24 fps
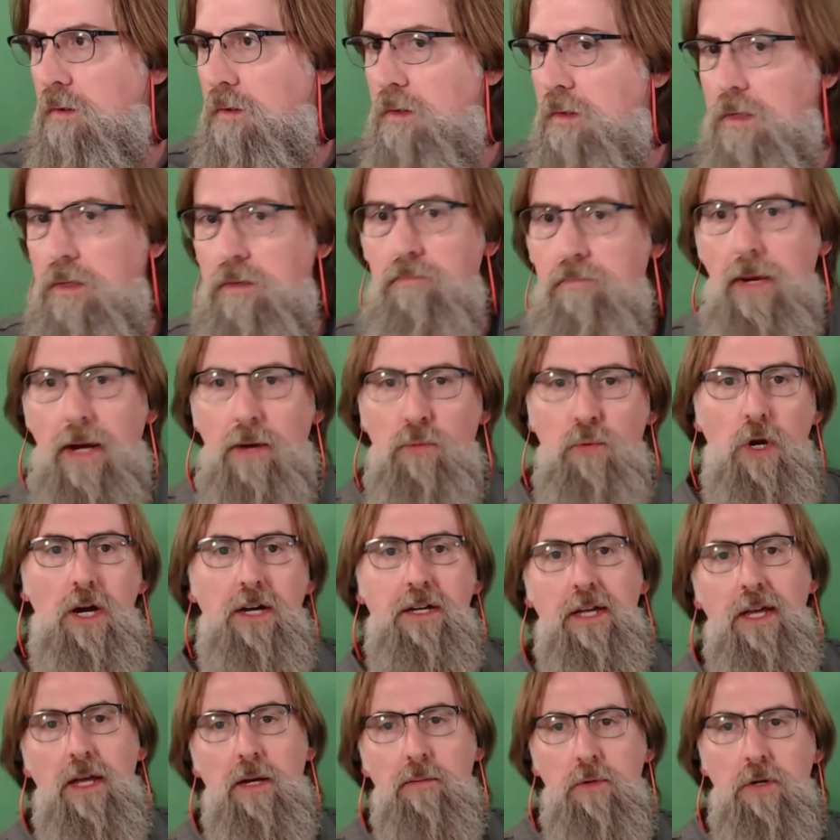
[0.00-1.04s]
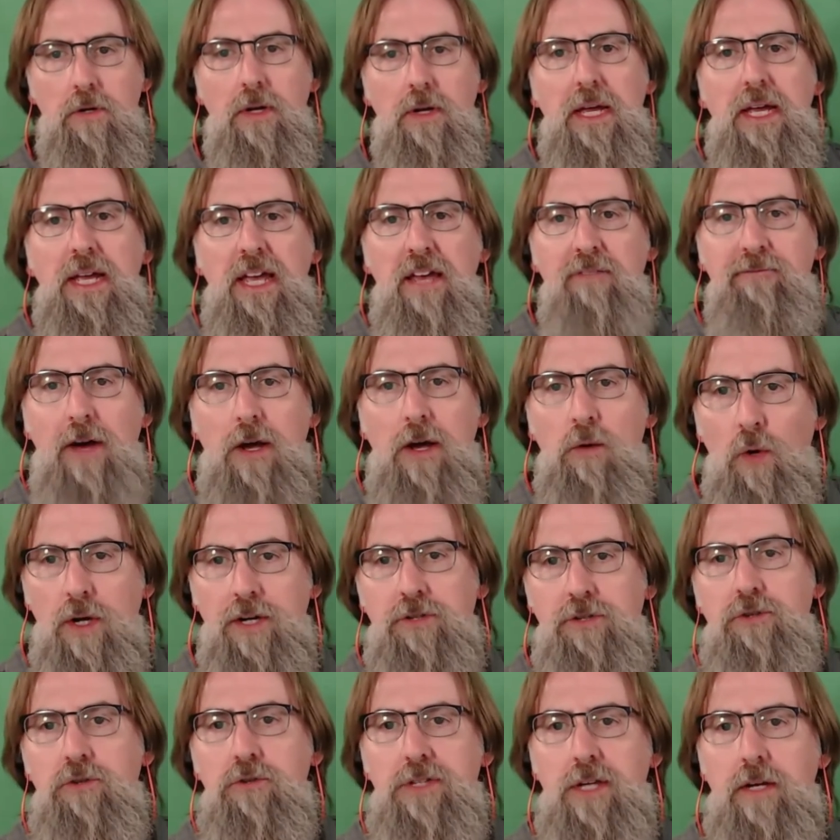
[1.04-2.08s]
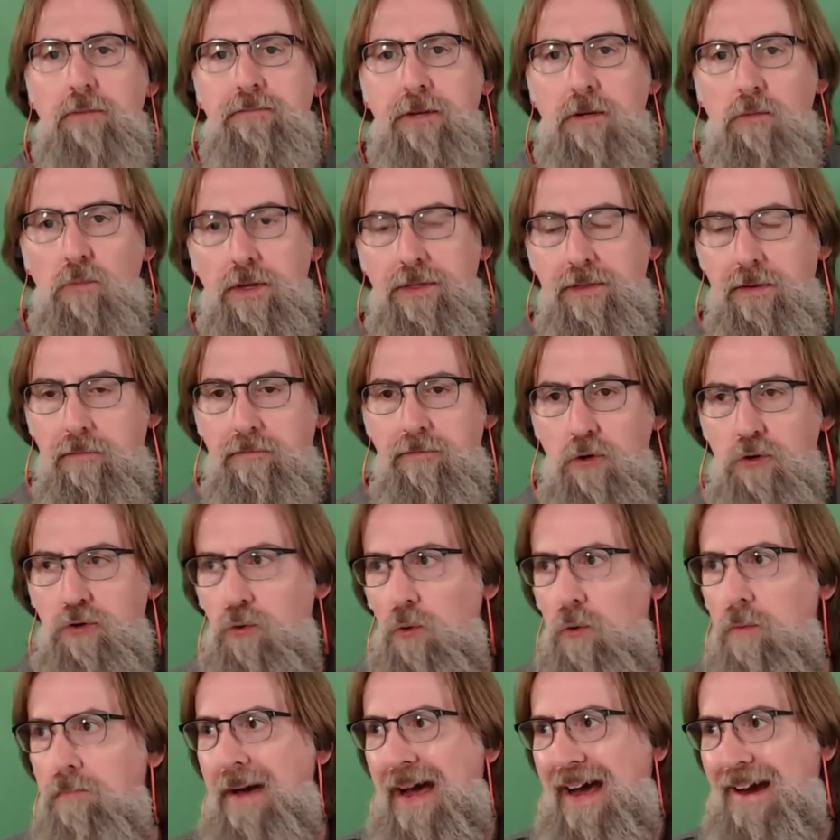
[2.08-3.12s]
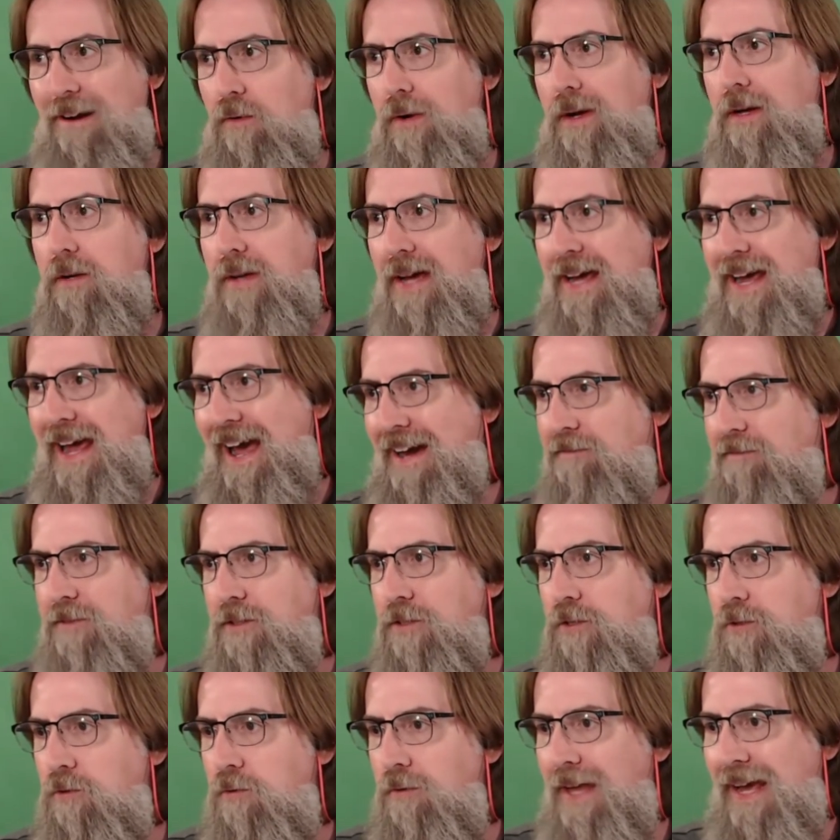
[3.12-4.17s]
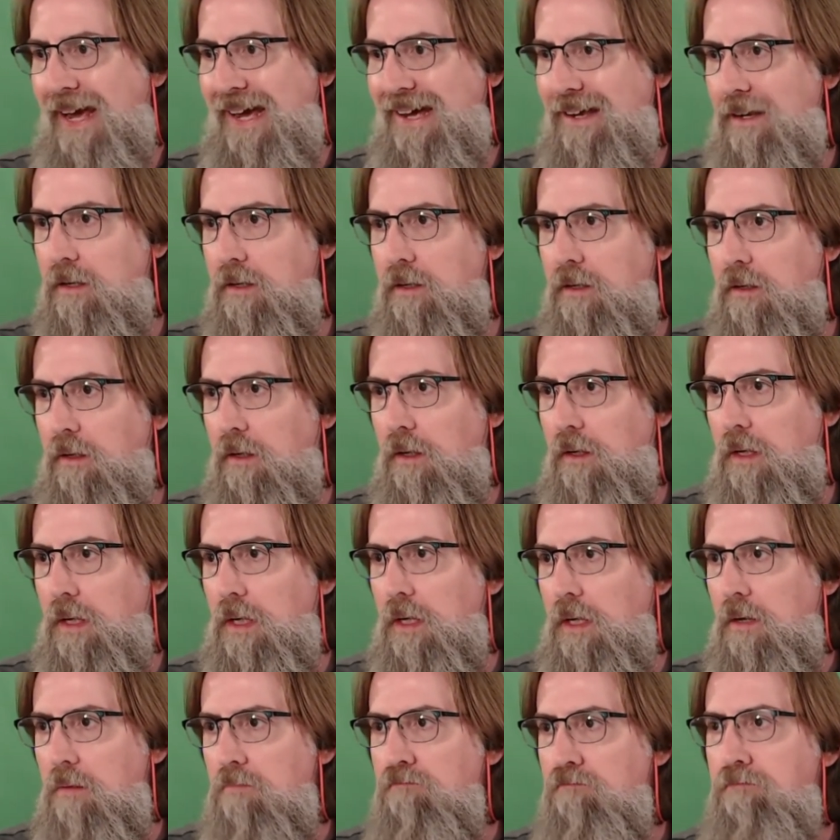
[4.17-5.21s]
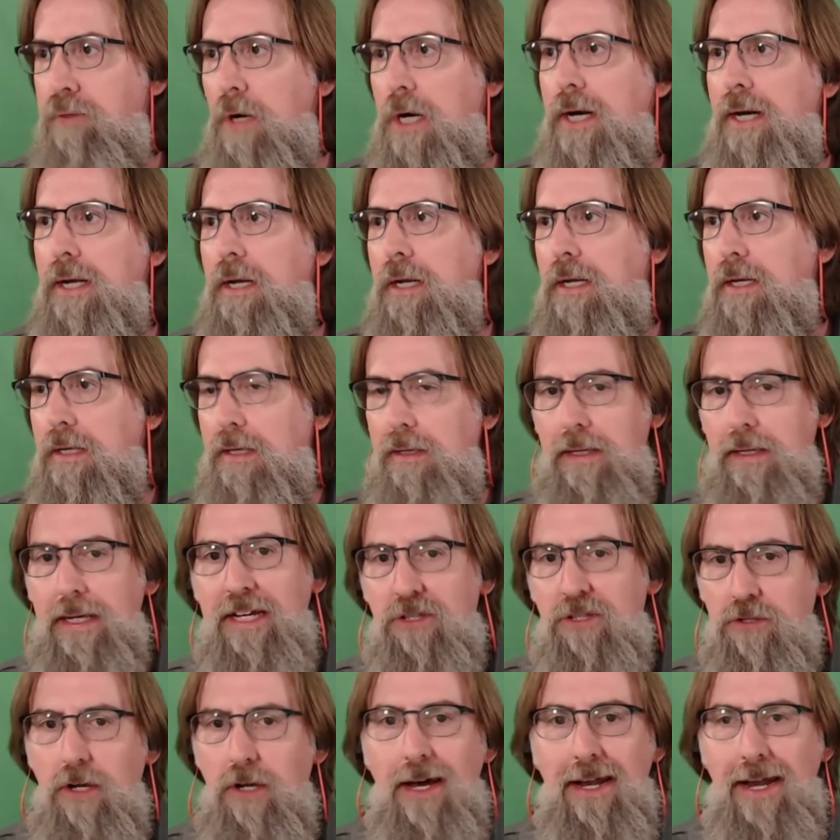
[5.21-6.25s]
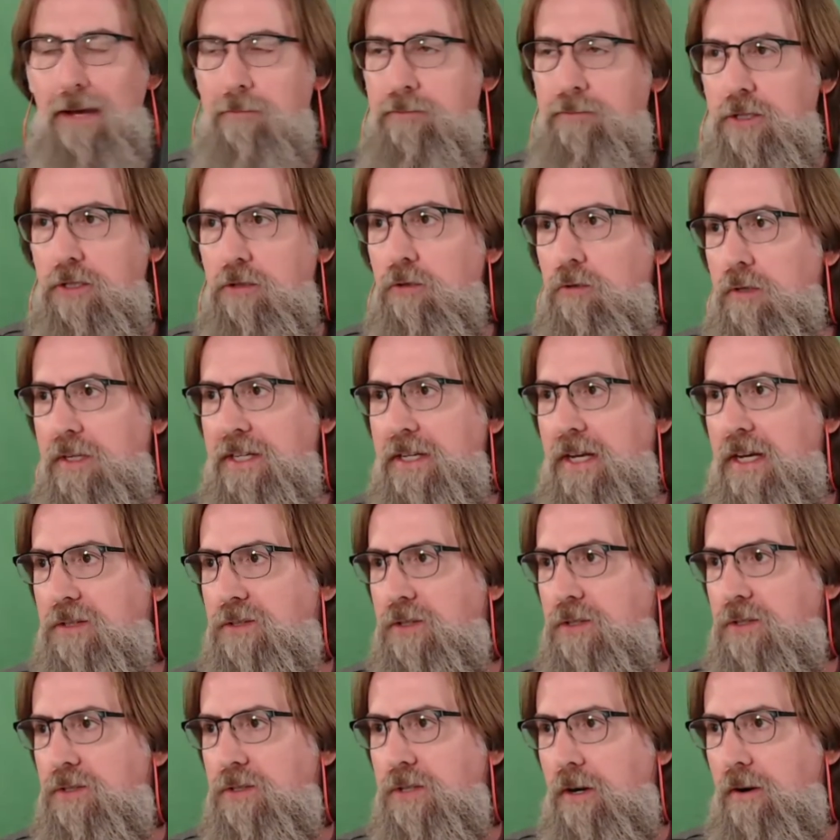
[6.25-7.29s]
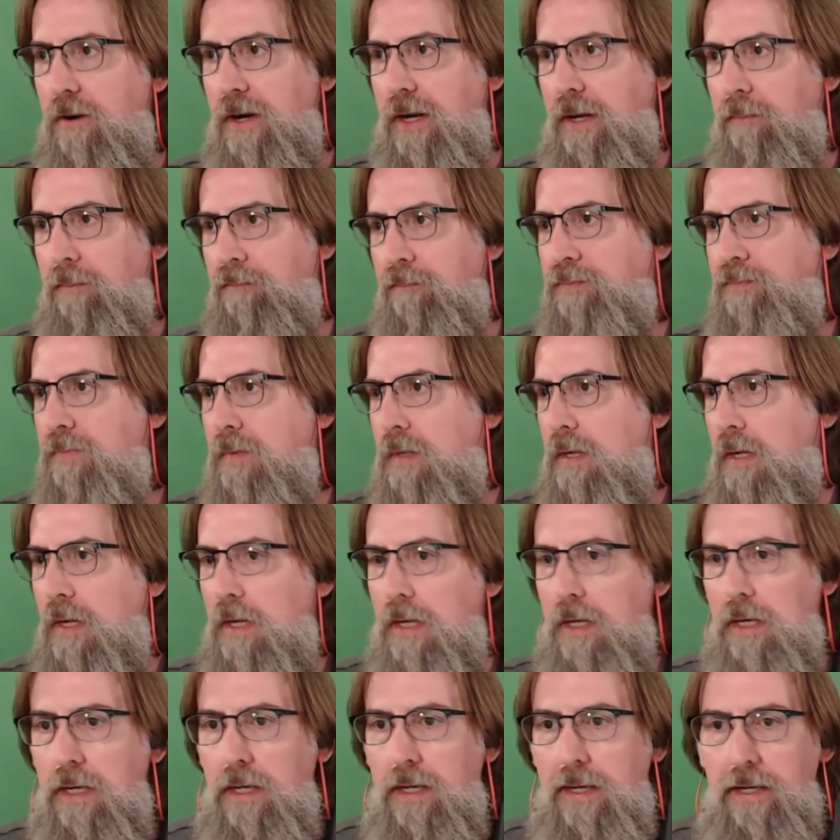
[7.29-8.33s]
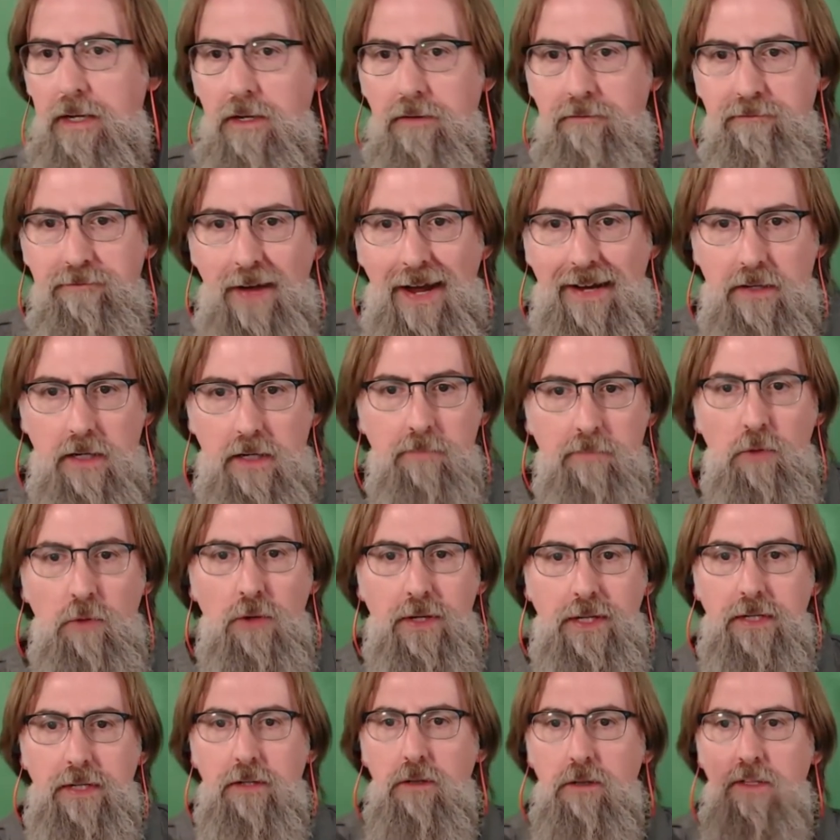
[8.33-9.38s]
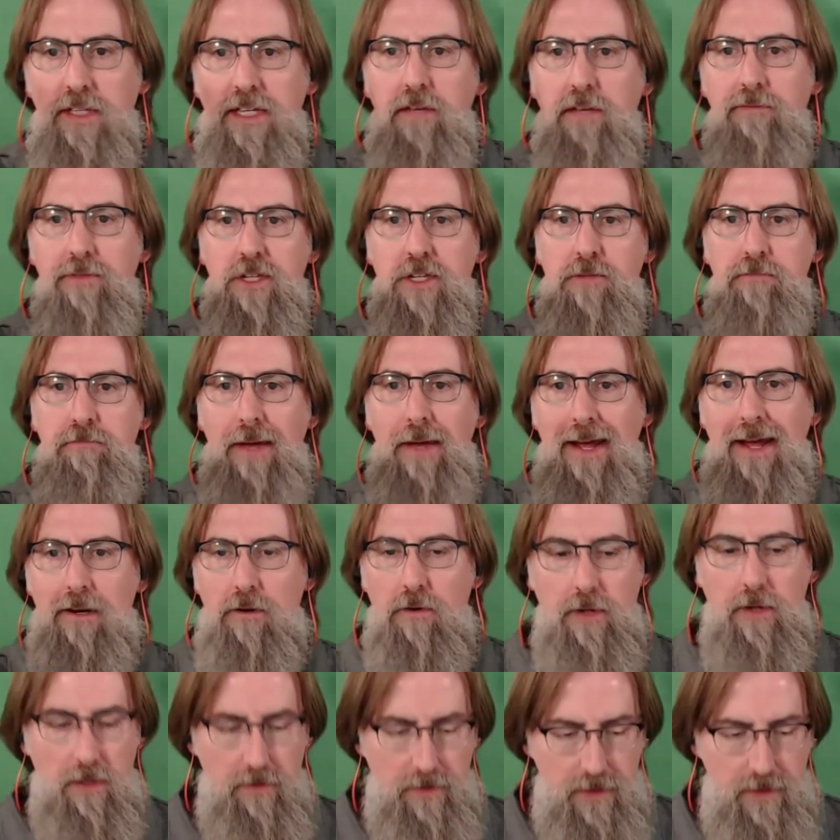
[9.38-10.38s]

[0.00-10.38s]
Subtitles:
my raw camera, if I want to do something with a virtual background, I have to do that, but it's not absolutely necessary. And in fact, I'm going to leave this background up